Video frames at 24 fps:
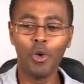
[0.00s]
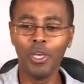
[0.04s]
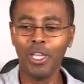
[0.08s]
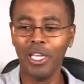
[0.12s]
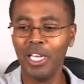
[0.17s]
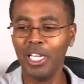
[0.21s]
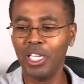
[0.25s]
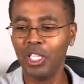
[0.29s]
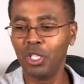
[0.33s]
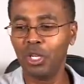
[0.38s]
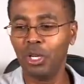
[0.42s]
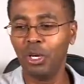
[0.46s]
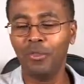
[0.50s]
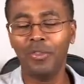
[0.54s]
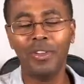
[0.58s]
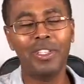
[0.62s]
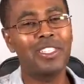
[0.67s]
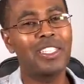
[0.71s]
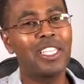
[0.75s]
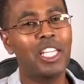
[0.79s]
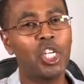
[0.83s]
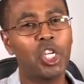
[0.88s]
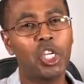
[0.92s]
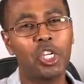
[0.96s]
in his
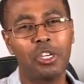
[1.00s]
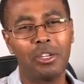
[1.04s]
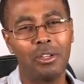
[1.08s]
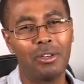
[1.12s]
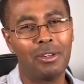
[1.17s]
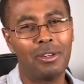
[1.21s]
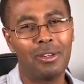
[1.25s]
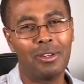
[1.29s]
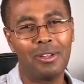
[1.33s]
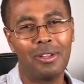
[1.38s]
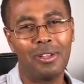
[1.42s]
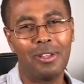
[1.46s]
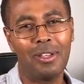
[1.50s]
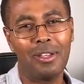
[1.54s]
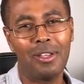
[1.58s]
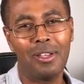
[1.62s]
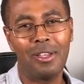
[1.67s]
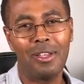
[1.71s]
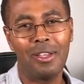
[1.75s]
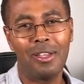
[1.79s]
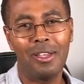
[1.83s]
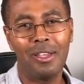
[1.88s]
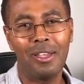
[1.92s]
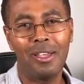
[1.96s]
conversation.
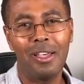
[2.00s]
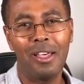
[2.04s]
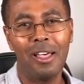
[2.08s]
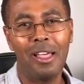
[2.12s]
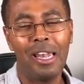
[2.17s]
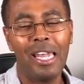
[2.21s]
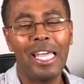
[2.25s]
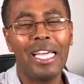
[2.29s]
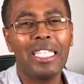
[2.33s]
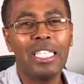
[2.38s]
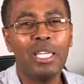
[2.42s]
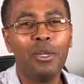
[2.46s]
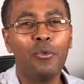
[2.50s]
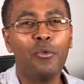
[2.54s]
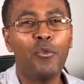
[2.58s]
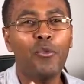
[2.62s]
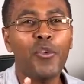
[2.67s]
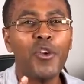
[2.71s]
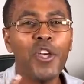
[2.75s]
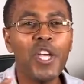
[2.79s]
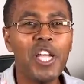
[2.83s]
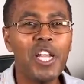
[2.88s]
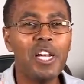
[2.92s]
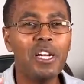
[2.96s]
Let him
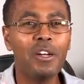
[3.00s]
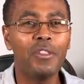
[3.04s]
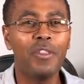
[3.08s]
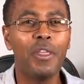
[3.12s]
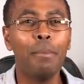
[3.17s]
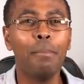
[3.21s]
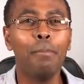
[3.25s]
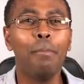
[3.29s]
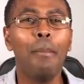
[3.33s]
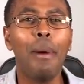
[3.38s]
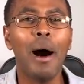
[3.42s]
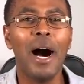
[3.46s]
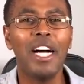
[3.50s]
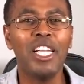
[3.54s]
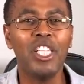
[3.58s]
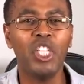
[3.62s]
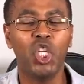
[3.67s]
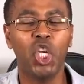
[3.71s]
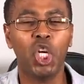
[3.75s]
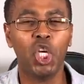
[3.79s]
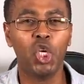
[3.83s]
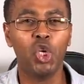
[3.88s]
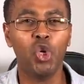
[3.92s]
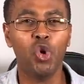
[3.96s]
feel the
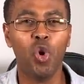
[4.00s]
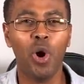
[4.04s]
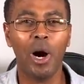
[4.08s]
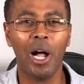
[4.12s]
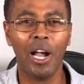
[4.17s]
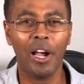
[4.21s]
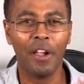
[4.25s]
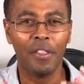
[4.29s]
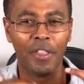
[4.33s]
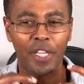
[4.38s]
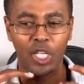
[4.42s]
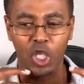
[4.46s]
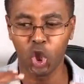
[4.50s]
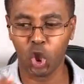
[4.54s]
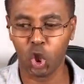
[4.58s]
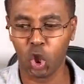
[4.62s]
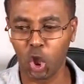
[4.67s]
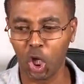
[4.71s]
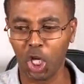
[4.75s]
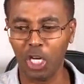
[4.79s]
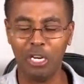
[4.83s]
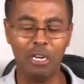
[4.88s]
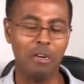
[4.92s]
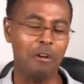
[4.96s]
magic you are, the
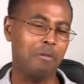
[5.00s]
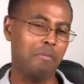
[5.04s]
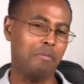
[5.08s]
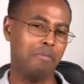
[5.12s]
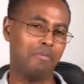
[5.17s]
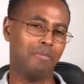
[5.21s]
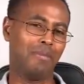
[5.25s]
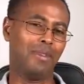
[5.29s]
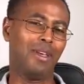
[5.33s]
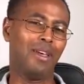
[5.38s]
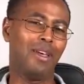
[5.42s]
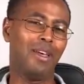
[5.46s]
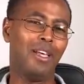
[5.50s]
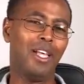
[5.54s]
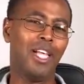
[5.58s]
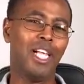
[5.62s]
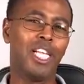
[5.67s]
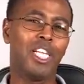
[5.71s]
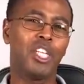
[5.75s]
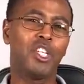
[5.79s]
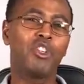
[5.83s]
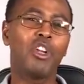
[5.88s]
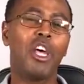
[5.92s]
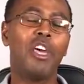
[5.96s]
charm.
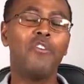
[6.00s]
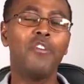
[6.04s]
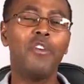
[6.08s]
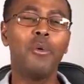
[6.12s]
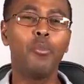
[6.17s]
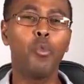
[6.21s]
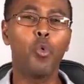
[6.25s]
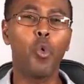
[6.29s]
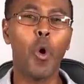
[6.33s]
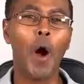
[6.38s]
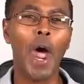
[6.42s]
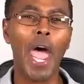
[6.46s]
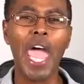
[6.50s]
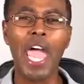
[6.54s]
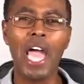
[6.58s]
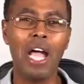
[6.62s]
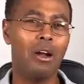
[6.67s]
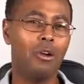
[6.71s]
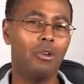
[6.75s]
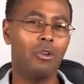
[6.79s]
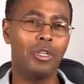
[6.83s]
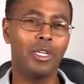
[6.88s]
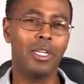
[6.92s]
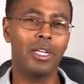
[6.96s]
Drive him
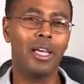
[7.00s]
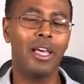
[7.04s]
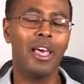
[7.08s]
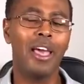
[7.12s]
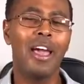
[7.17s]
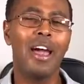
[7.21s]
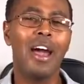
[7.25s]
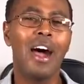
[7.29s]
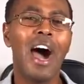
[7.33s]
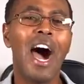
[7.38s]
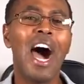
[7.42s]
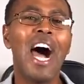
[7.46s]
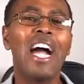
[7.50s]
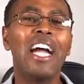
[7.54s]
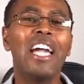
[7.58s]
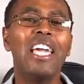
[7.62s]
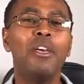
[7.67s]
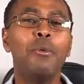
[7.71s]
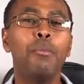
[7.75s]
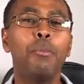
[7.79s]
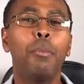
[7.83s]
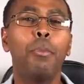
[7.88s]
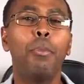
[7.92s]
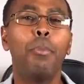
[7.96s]
wild. Hug
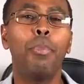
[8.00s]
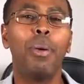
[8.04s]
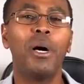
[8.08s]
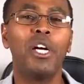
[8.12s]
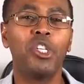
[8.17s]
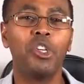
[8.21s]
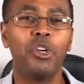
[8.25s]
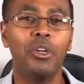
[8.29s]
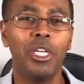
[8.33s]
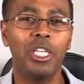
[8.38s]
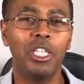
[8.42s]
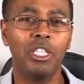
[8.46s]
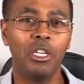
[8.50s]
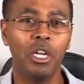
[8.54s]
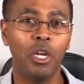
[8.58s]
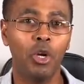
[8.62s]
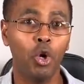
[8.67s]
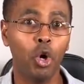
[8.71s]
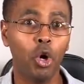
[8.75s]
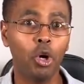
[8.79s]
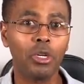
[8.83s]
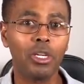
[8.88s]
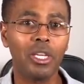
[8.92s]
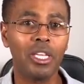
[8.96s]
him passionately.
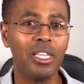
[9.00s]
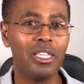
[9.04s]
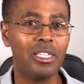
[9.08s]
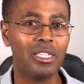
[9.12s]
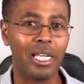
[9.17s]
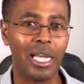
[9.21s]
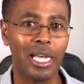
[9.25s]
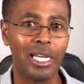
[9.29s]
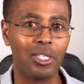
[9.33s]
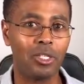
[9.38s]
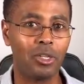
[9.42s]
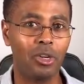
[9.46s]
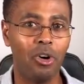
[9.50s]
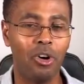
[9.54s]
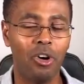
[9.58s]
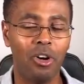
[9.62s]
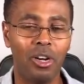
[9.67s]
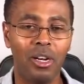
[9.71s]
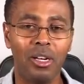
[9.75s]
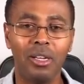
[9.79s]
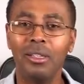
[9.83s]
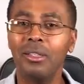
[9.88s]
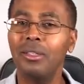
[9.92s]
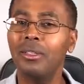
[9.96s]
No kiss at
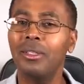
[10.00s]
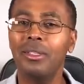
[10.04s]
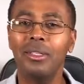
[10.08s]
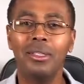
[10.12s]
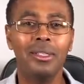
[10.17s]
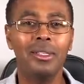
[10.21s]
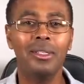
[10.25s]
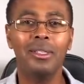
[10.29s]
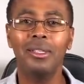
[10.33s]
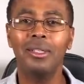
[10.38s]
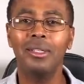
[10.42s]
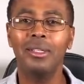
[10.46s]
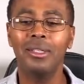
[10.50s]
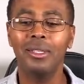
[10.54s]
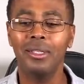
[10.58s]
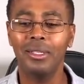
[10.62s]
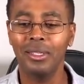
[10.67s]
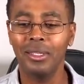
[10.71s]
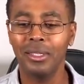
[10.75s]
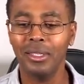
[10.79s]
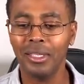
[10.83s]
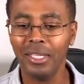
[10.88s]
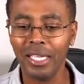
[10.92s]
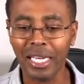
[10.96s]
all.
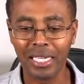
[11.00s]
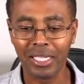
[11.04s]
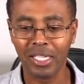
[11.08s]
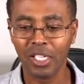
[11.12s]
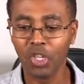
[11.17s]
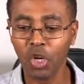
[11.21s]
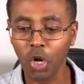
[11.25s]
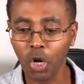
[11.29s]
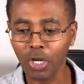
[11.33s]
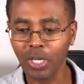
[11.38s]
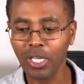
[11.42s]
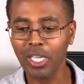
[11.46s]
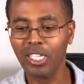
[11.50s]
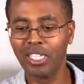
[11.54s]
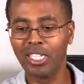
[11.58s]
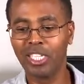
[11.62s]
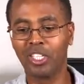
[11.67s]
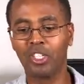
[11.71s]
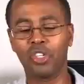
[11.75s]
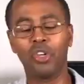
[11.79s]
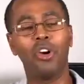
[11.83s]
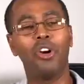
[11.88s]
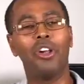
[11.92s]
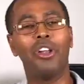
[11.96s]
Yes, no kiss
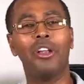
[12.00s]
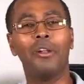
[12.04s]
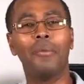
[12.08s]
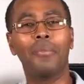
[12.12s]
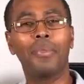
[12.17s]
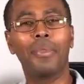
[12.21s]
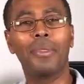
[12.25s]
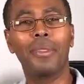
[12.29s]
at all.